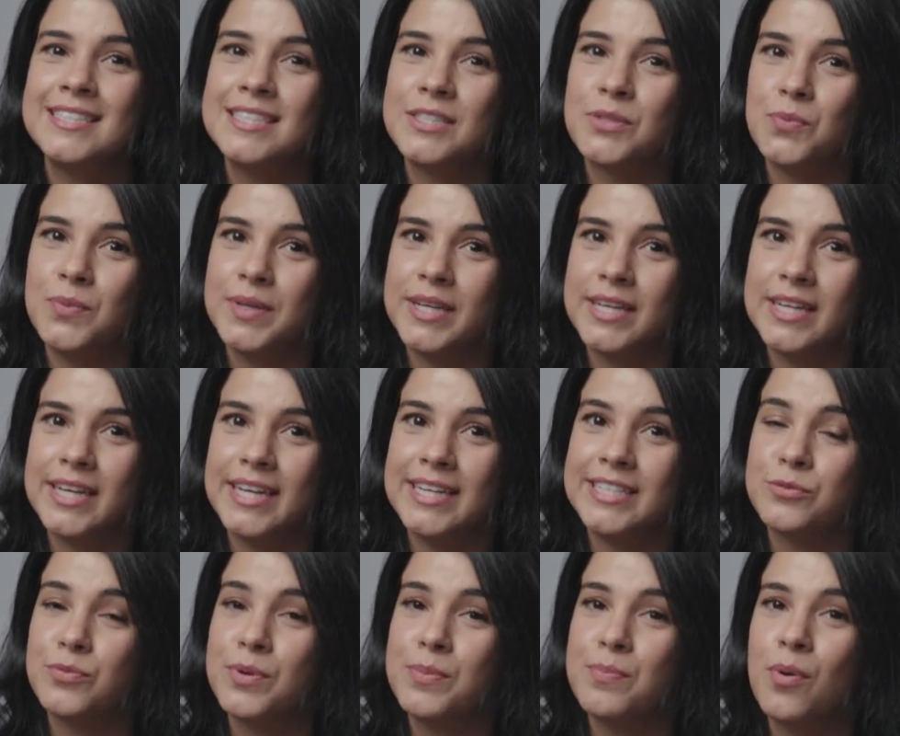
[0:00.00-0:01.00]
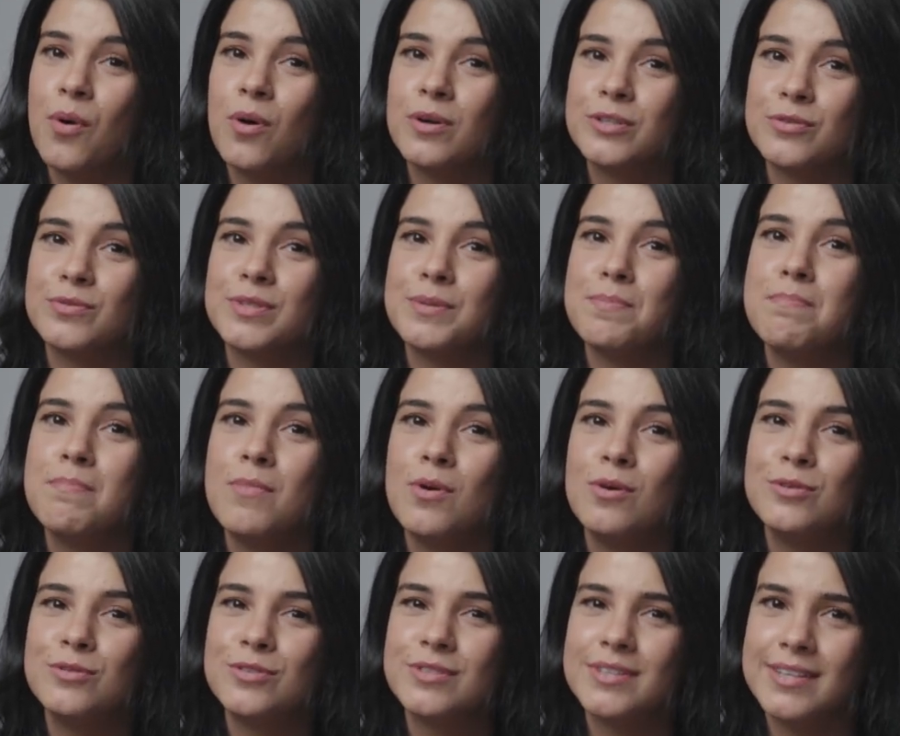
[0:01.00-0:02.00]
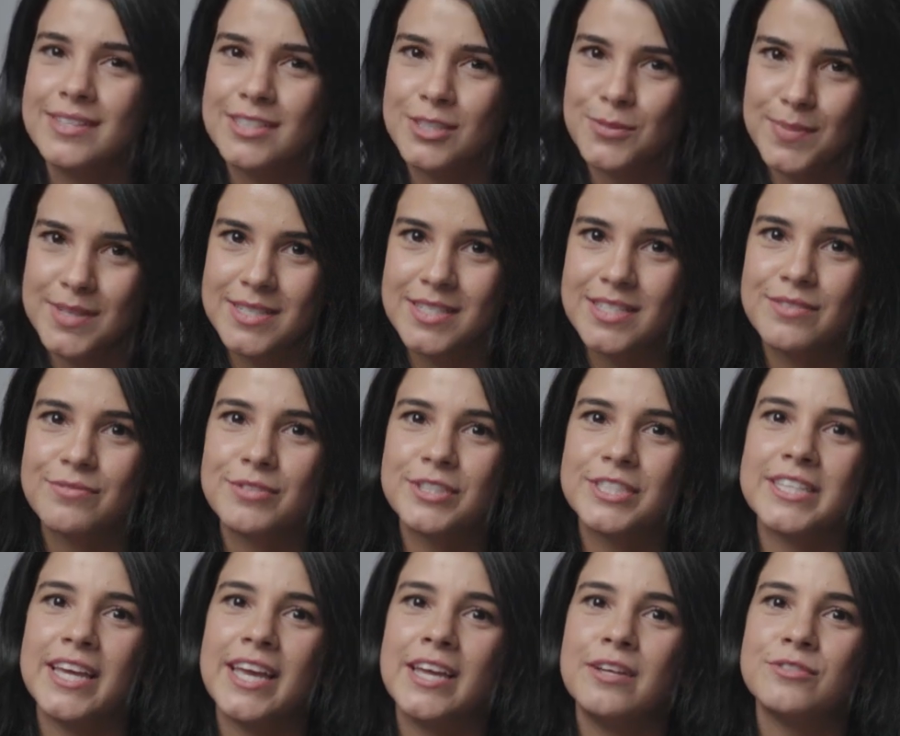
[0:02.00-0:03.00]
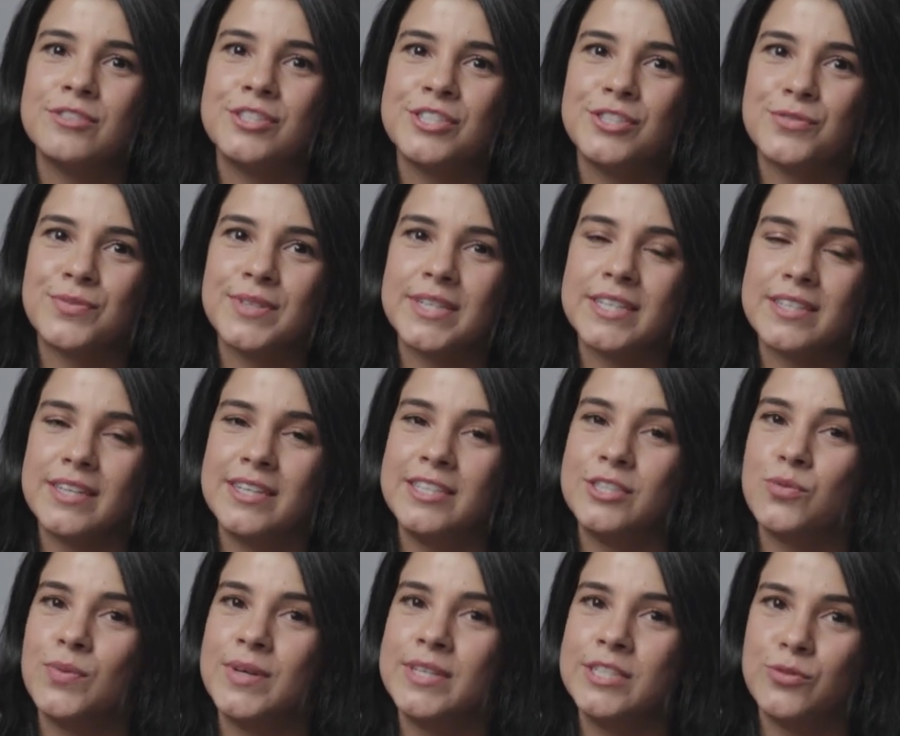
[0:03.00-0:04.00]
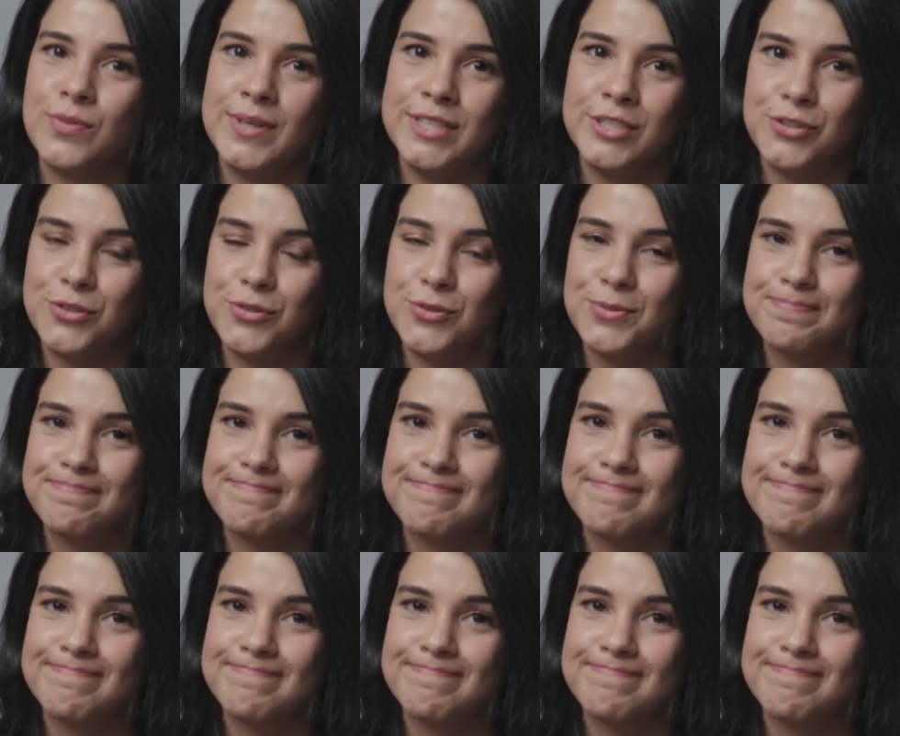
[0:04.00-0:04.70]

this week its report on the most expensive retail district in 2022.